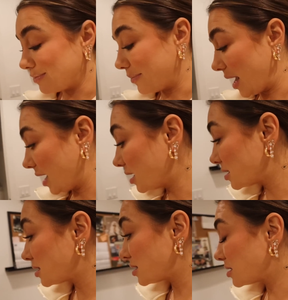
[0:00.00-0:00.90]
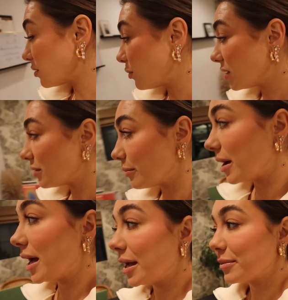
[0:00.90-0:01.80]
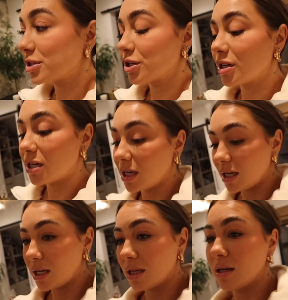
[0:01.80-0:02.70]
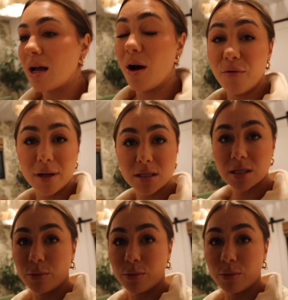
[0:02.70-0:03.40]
Spanx with my maternity outfit.